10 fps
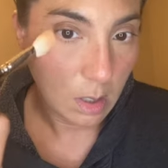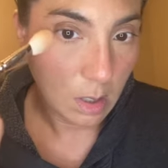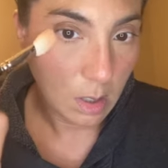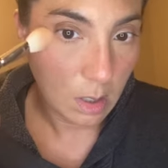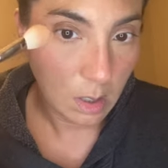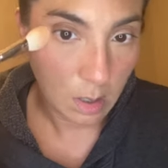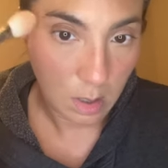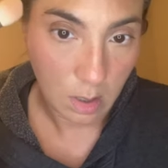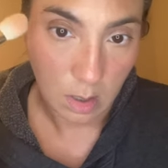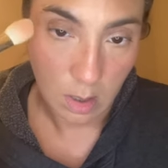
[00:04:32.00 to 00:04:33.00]

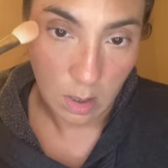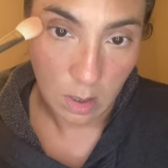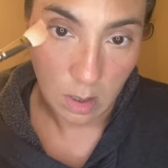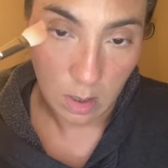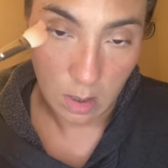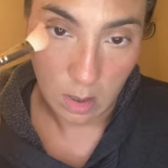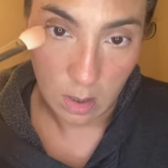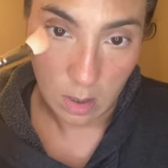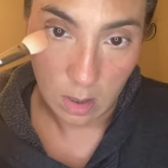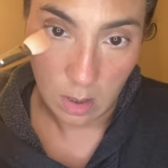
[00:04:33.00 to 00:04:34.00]

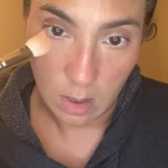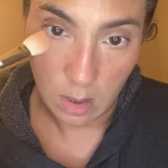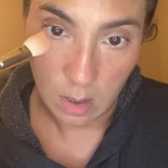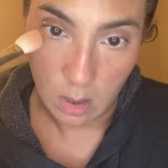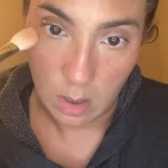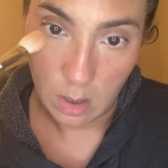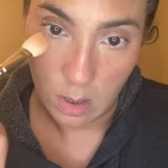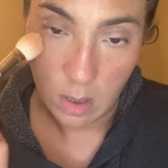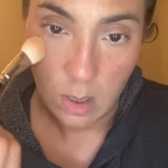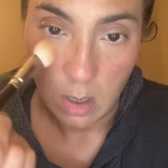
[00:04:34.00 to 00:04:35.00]

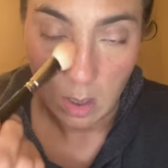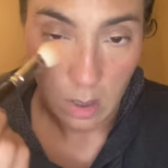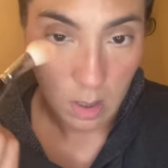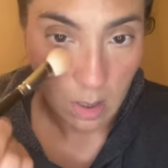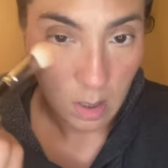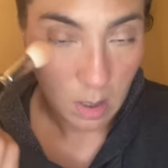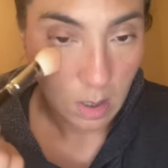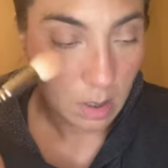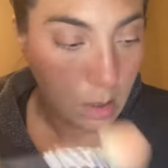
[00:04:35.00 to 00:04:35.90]
No one is speaking in this clip.